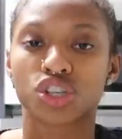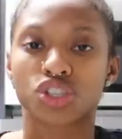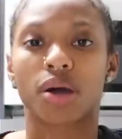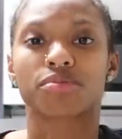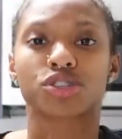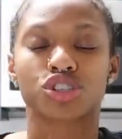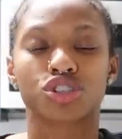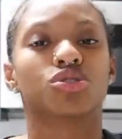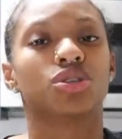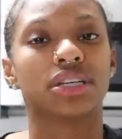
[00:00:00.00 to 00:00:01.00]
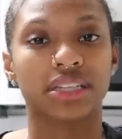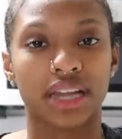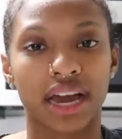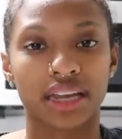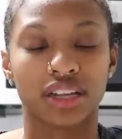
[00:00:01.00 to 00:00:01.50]
So I'm just truly
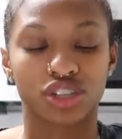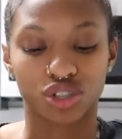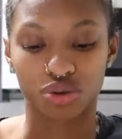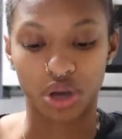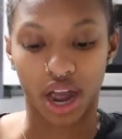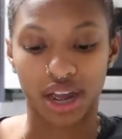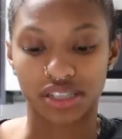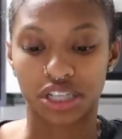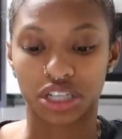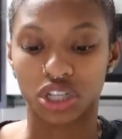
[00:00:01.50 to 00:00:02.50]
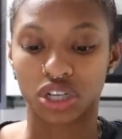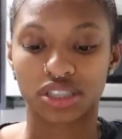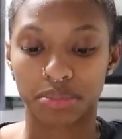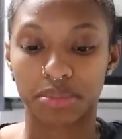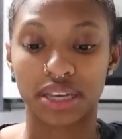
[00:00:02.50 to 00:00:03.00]
glad that you guys can look
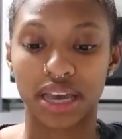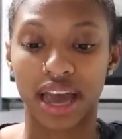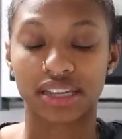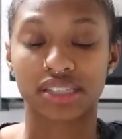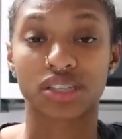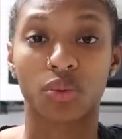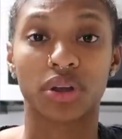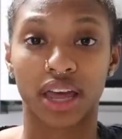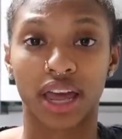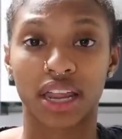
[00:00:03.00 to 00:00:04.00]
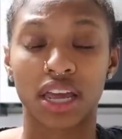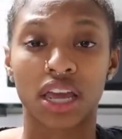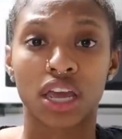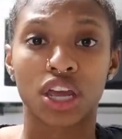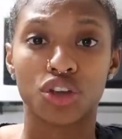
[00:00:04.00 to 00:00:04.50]
to me as someone that,
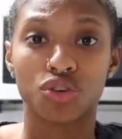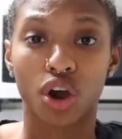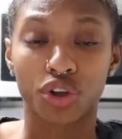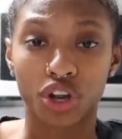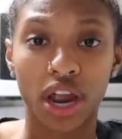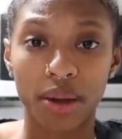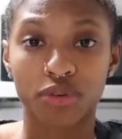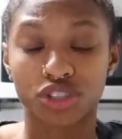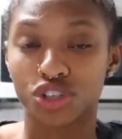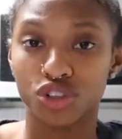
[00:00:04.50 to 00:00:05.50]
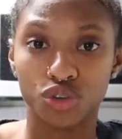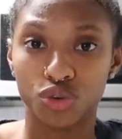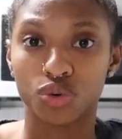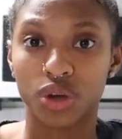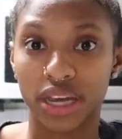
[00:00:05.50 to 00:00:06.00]
you know, you're able to
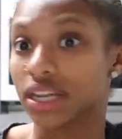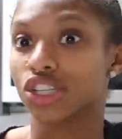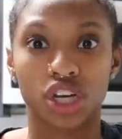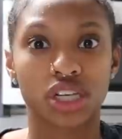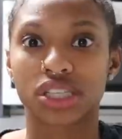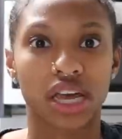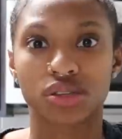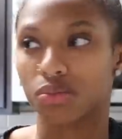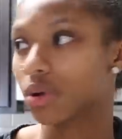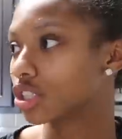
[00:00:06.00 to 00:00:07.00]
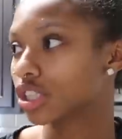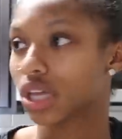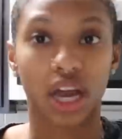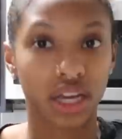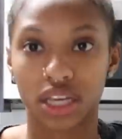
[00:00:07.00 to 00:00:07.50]
do it just as much as
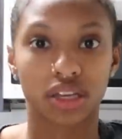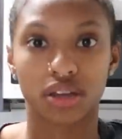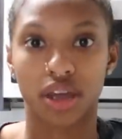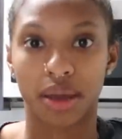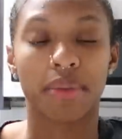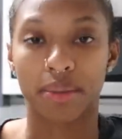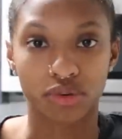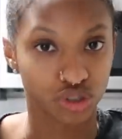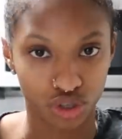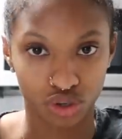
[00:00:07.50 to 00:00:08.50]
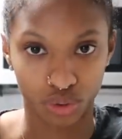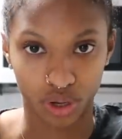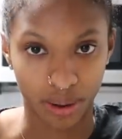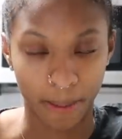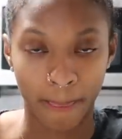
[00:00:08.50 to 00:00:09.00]
I am able to do it.